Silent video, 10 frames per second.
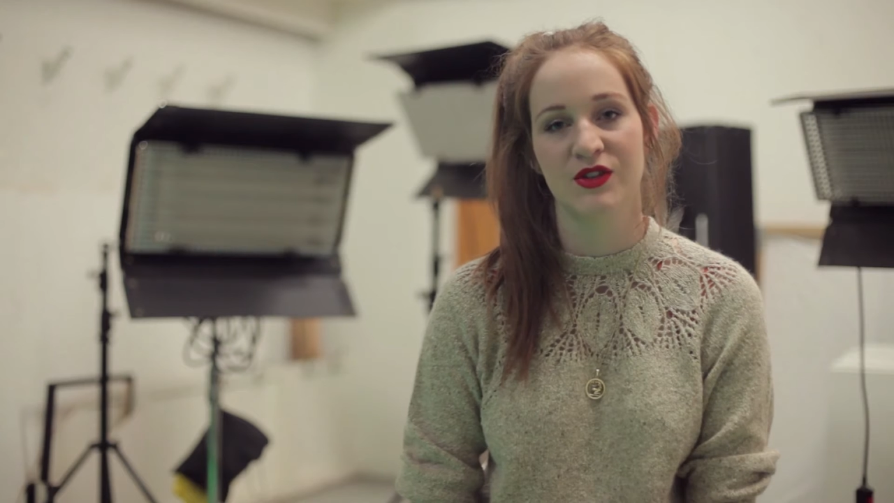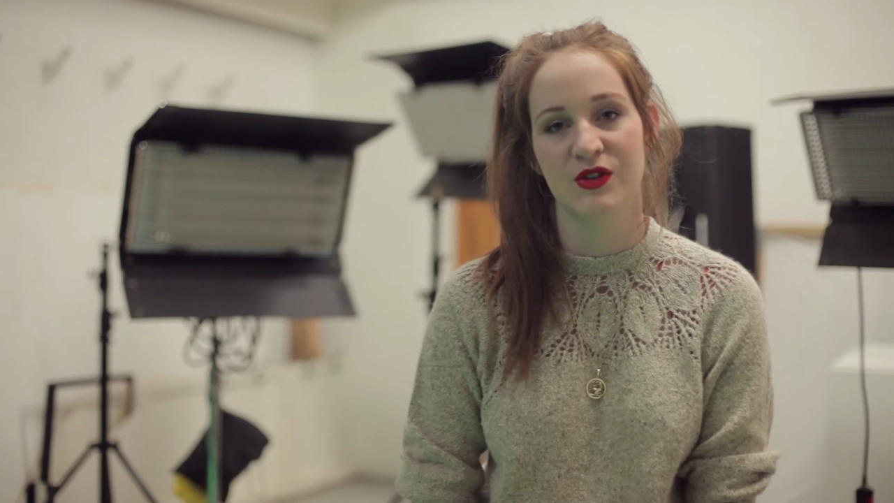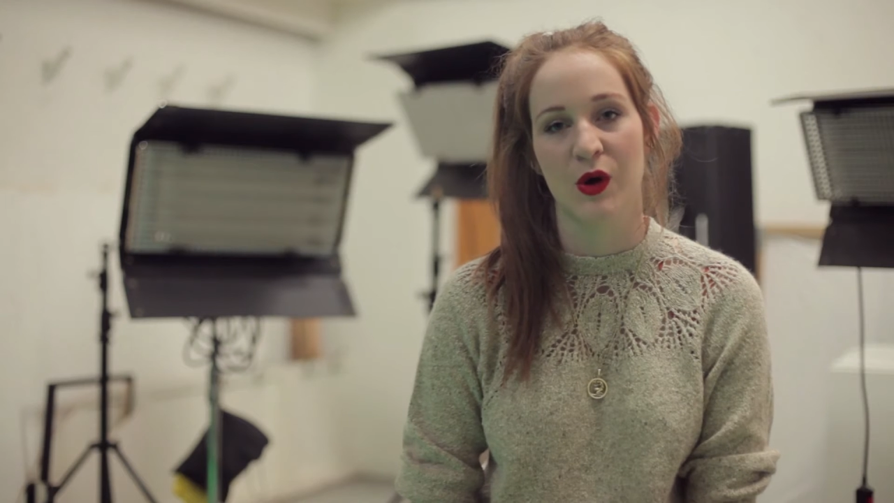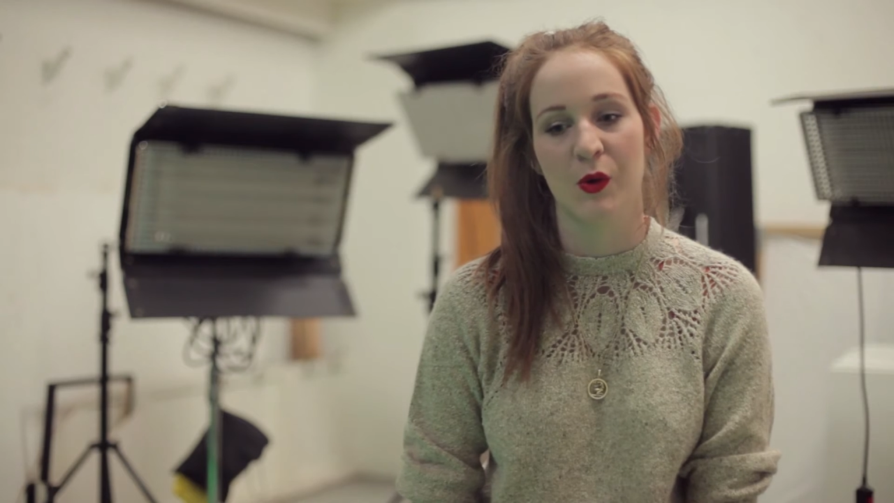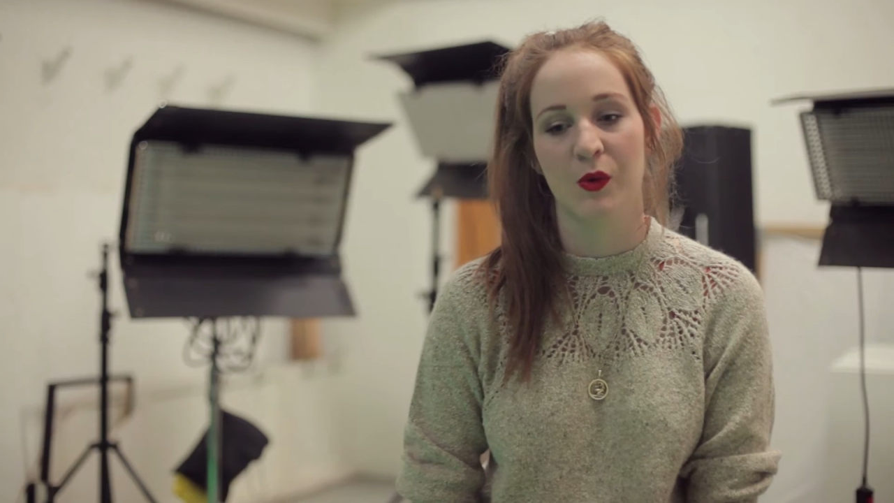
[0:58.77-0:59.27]

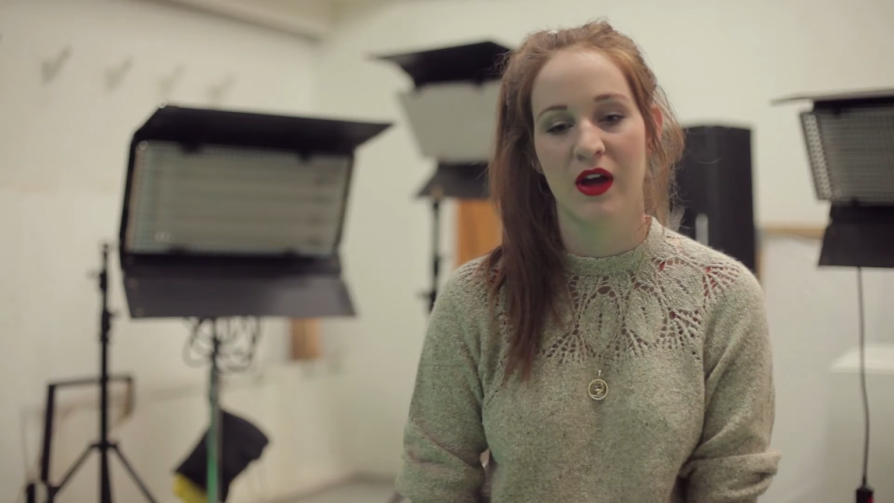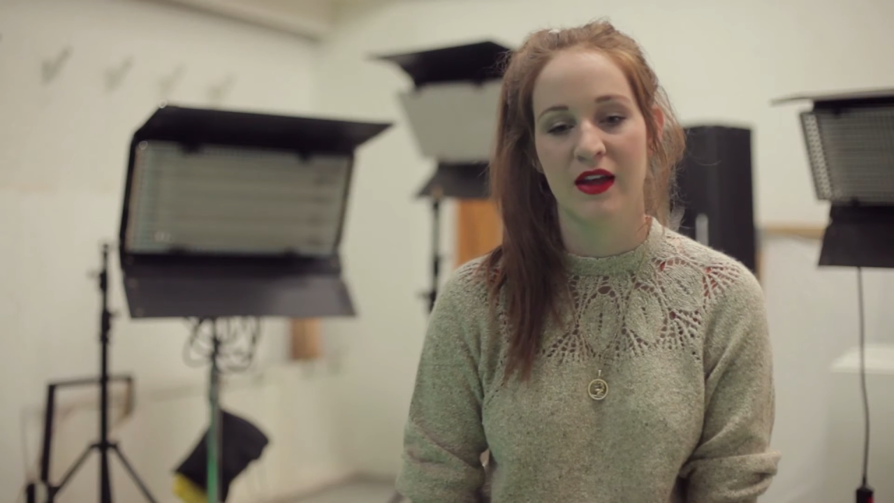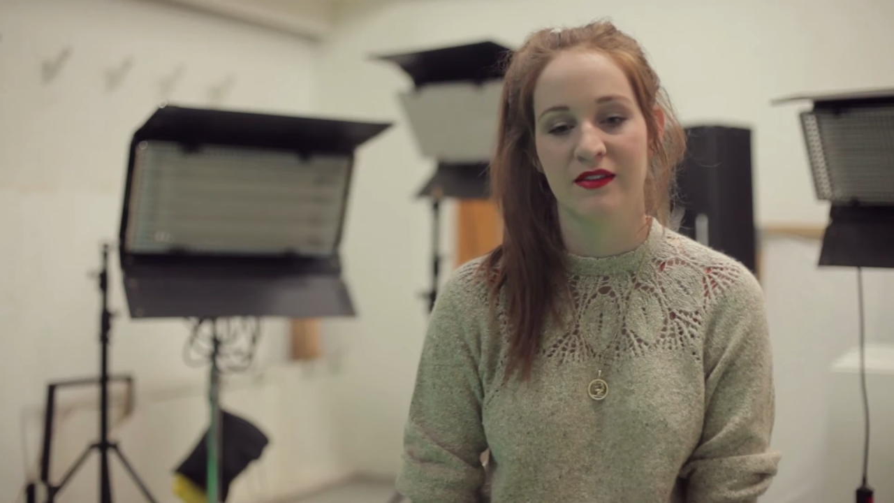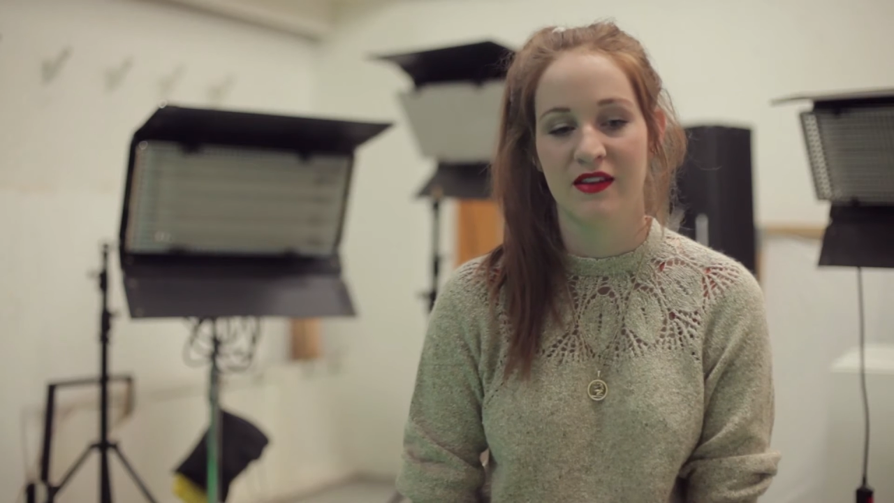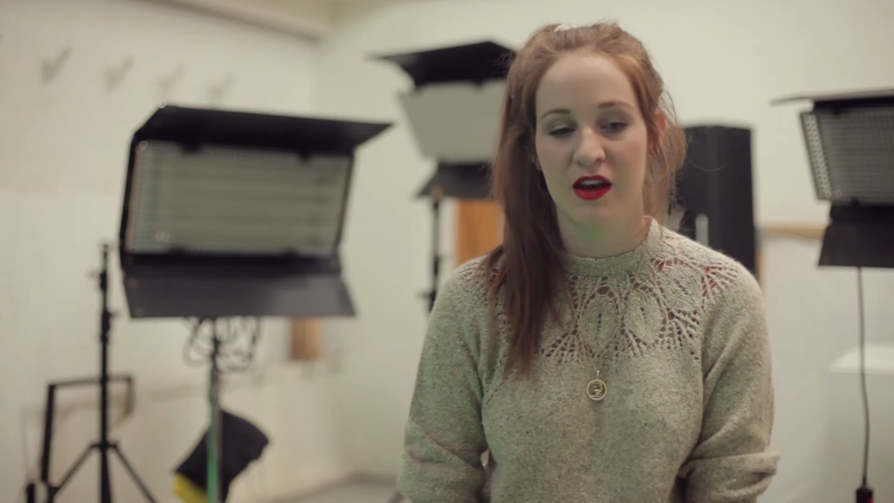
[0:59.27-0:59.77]
So
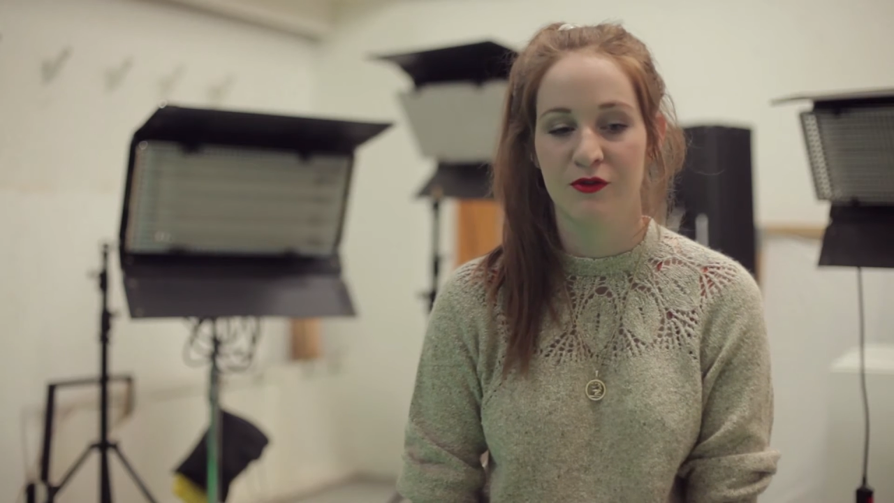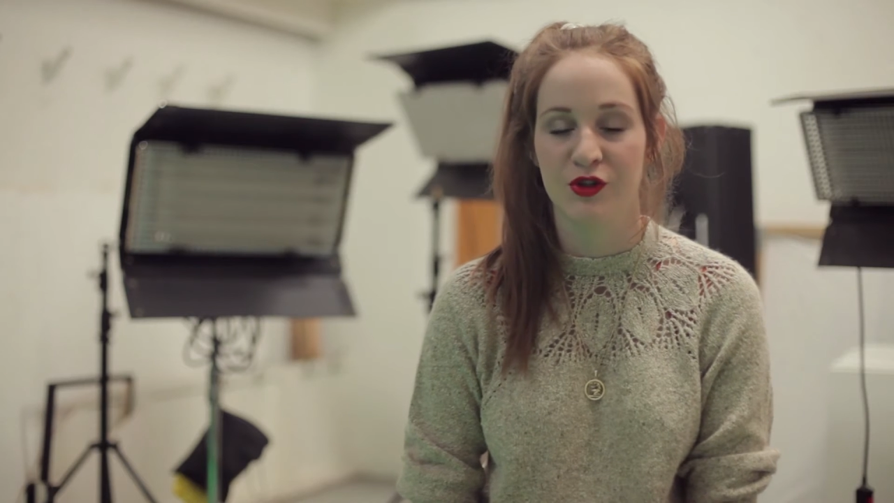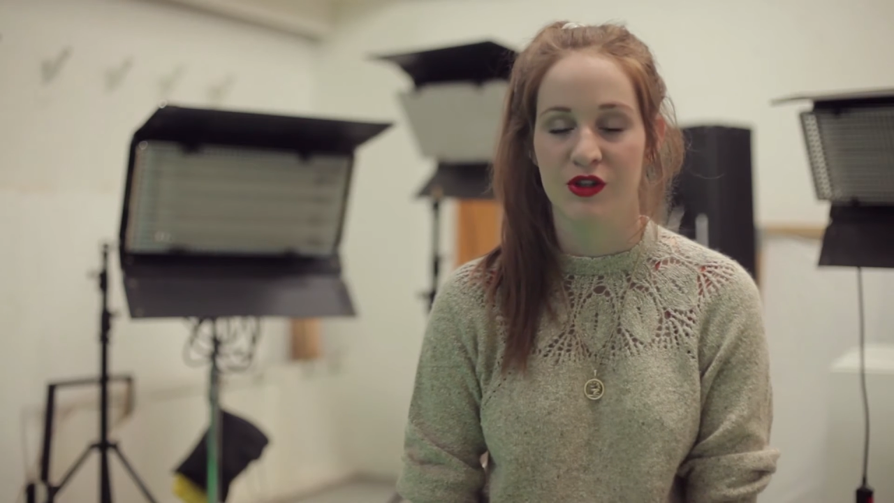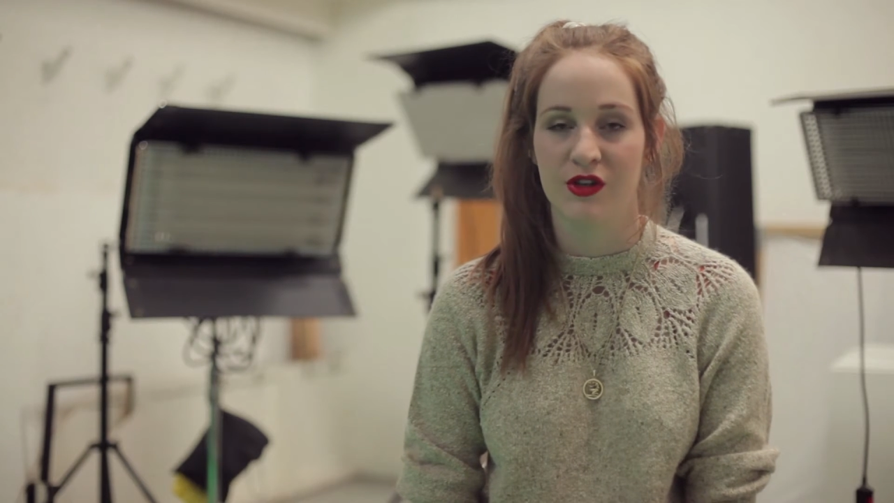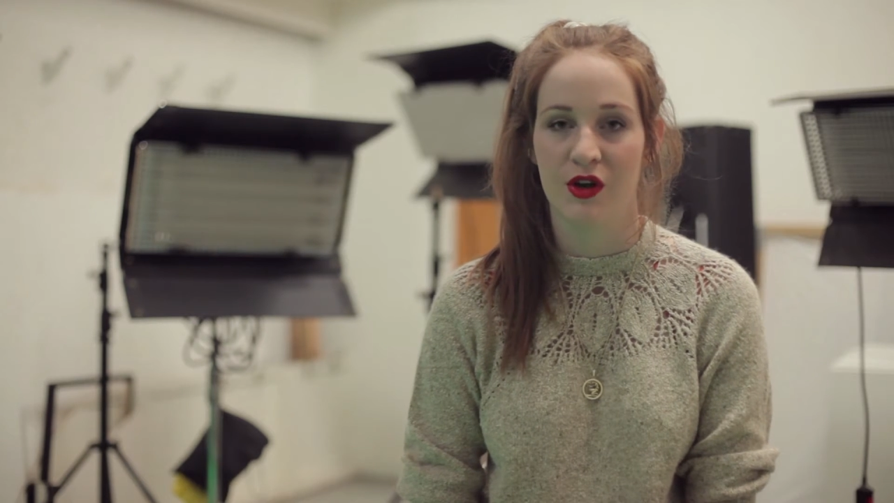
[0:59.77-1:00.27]
instead of
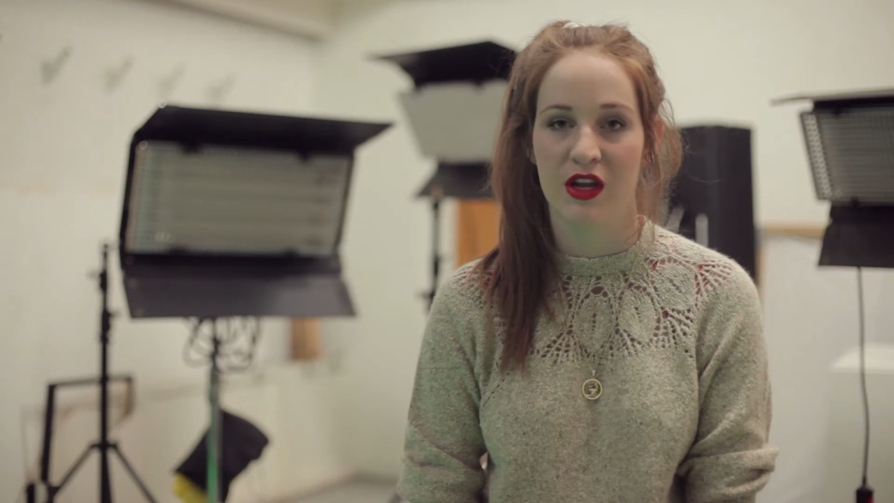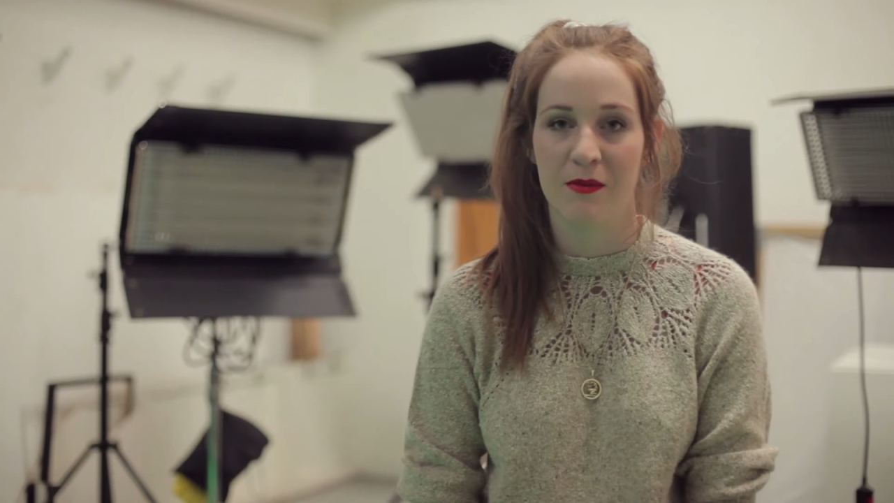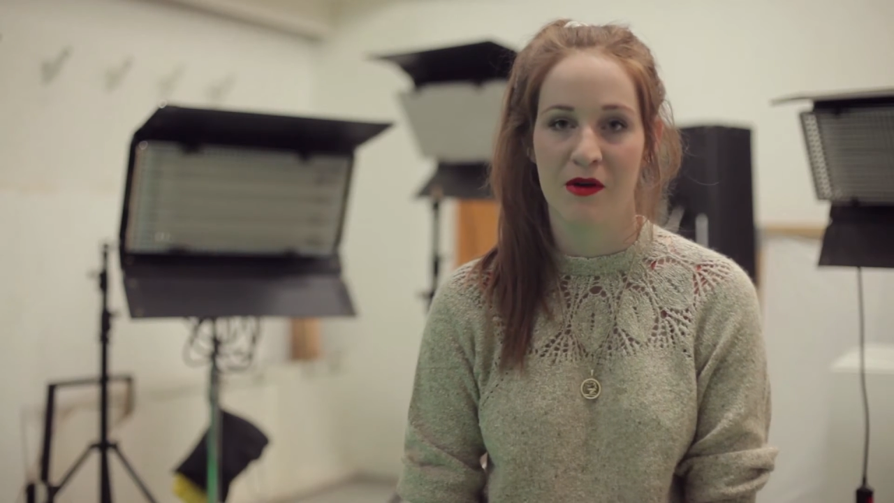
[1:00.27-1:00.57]
just learning about